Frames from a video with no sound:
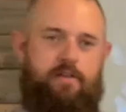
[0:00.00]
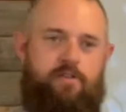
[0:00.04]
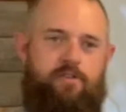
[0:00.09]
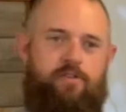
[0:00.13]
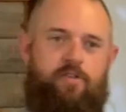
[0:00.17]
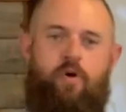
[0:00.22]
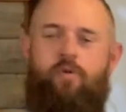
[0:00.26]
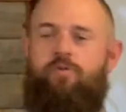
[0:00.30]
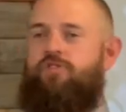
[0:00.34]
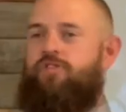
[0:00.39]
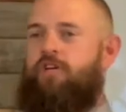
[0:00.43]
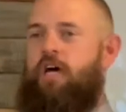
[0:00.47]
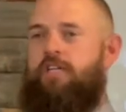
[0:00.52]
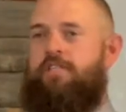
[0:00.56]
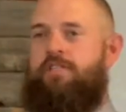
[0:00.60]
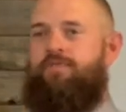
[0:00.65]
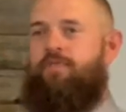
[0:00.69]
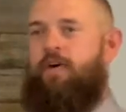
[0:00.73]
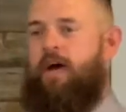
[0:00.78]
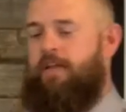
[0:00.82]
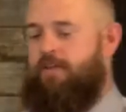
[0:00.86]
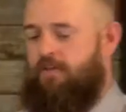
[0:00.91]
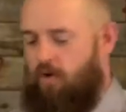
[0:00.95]
Don't
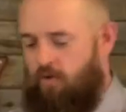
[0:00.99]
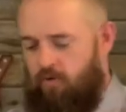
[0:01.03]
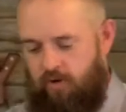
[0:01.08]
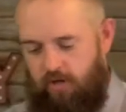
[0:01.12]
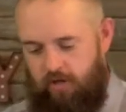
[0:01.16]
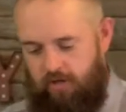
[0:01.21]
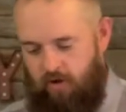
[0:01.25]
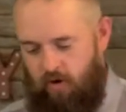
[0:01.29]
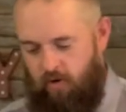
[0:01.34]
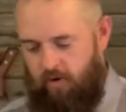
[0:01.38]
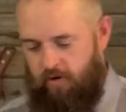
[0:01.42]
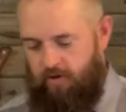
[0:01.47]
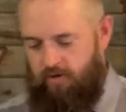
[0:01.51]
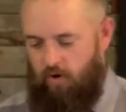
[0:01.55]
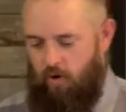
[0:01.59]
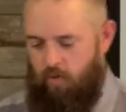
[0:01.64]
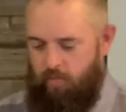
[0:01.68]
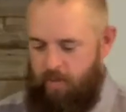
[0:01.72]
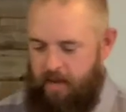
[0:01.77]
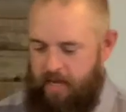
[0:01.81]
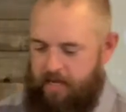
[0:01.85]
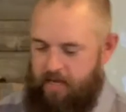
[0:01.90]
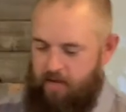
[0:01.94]
justify it, don't condone it,
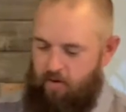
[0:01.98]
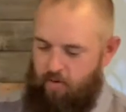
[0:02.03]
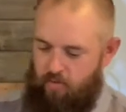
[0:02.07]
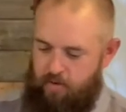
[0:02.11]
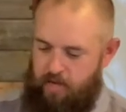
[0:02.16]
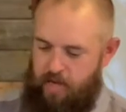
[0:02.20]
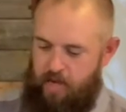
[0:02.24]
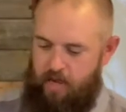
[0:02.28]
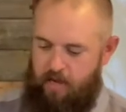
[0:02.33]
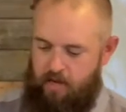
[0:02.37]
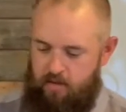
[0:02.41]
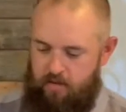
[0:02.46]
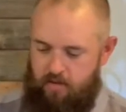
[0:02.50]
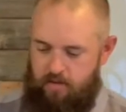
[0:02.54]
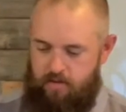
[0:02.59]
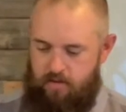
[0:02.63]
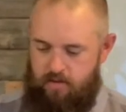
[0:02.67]
don't make it okay.